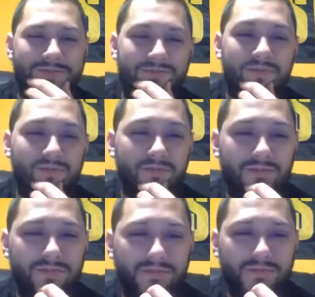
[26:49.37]

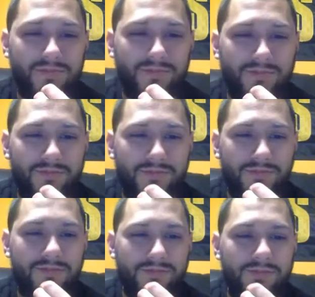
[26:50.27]

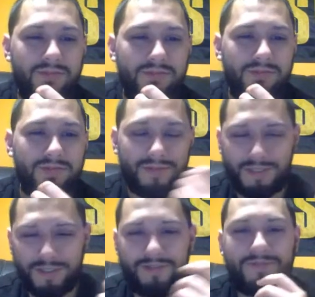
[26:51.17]

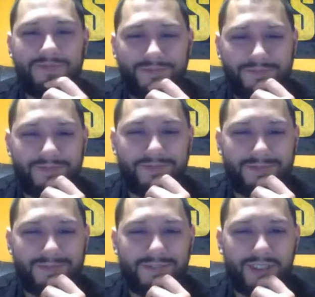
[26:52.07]

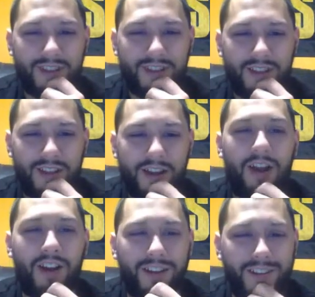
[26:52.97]

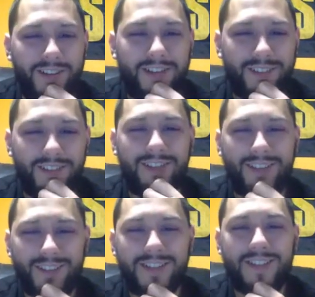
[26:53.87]

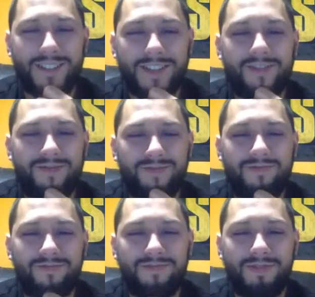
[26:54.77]

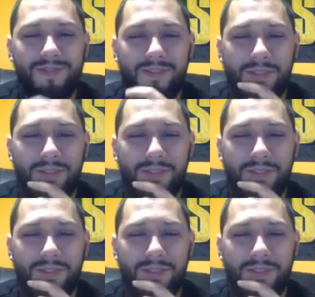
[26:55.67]
The person shown says nothing.